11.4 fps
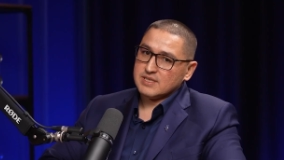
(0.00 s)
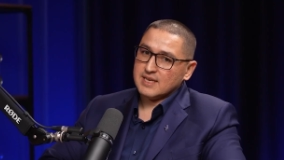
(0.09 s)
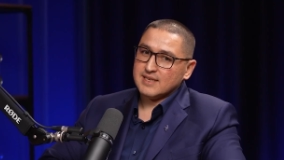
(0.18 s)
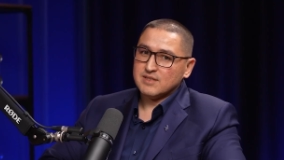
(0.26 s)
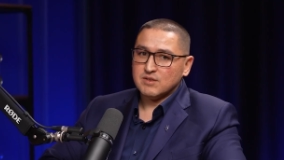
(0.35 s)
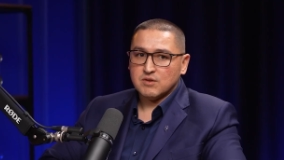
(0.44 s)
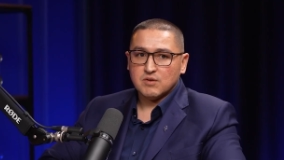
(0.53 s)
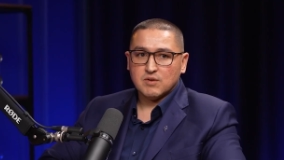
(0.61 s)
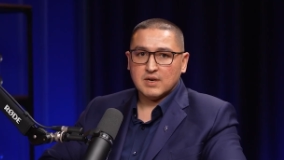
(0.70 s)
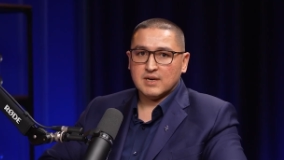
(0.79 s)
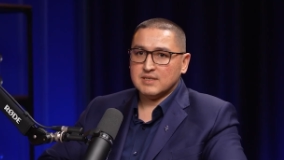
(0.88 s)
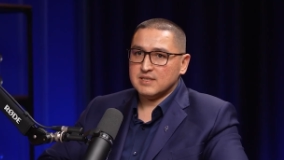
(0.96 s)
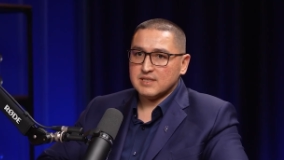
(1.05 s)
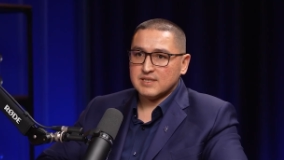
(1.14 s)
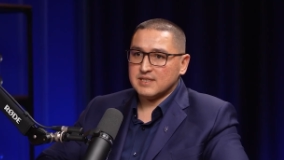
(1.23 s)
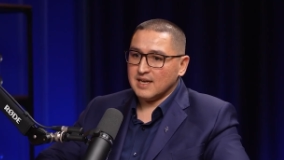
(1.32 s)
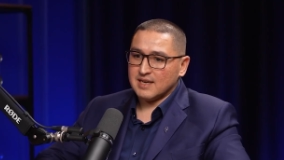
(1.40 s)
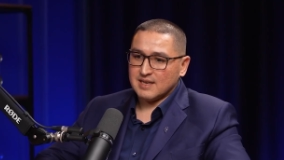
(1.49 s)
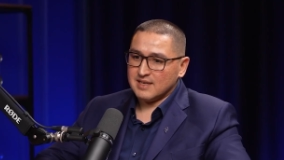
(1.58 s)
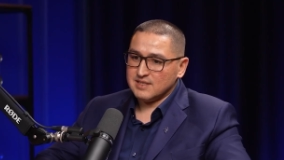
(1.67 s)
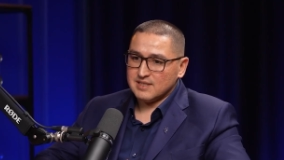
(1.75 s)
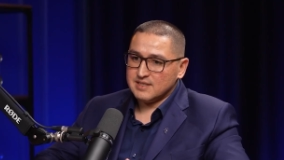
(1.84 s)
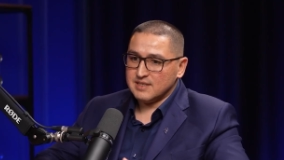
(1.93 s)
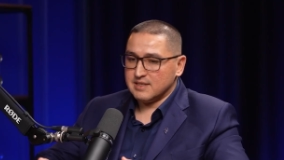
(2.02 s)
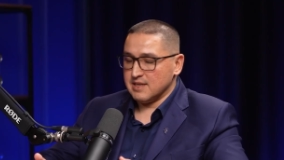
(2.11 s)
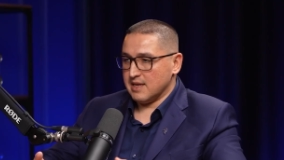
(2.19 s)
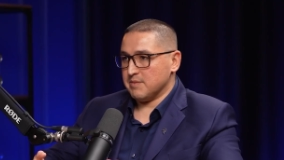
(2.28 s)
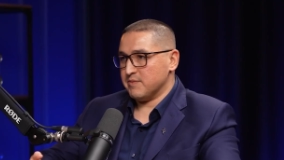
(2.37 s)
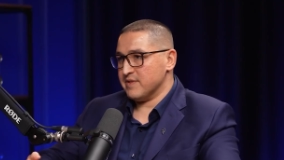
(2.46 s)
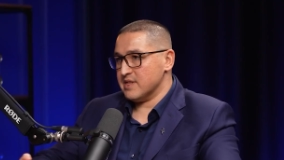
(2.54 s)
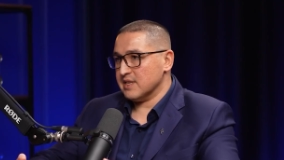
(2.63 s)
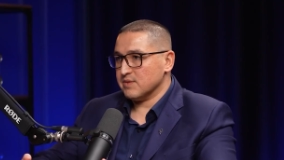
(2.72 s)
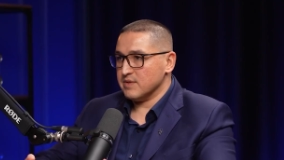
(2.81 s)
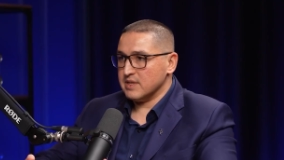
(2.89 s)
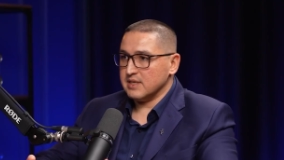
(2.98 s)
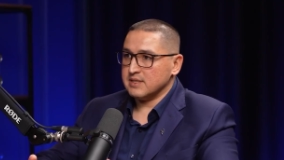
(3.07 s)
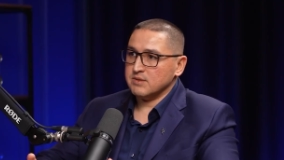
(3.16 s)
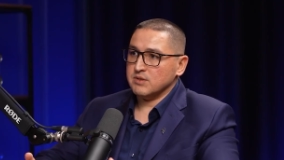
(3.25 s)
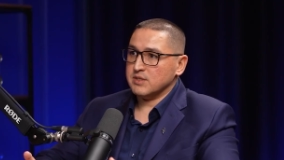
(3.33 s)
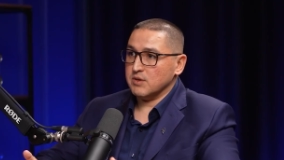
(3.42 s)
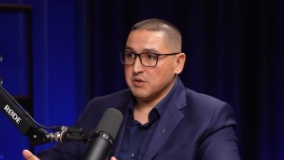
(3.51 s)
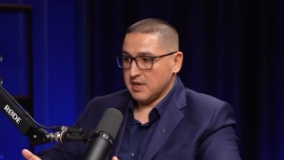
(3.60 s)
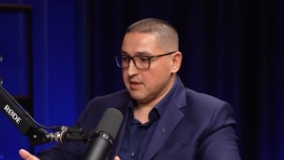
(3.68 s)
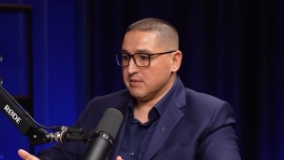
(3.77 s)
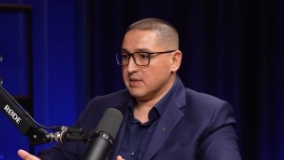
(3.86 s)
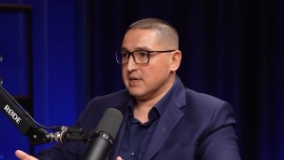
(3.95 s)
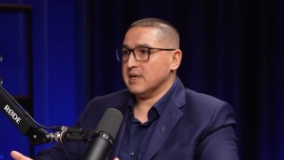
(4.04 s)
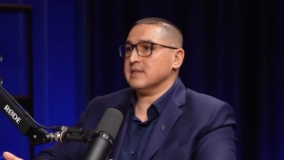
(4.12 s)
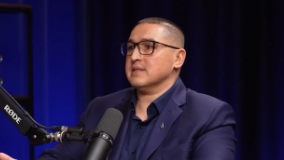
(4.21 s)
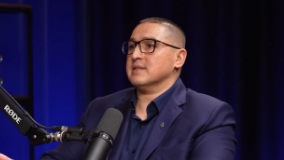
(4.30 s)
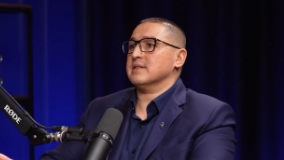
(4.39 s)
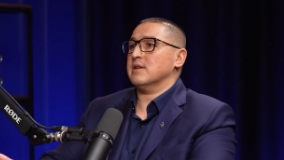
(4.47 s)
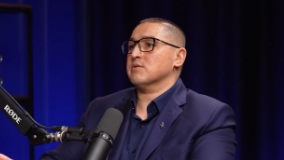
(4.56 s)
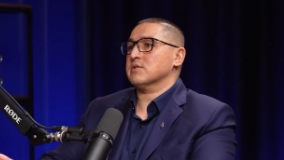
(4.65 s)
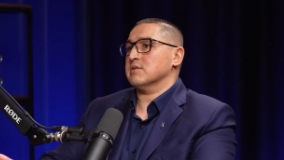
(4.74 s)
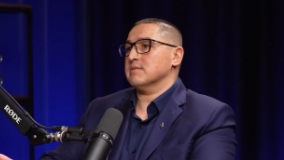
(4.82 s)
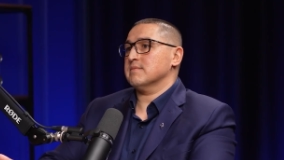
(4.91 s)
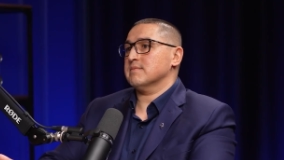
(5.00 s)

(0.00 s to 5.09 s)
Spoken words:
says, I just stuck, I just need help with this, and you say, okay, here is the solution.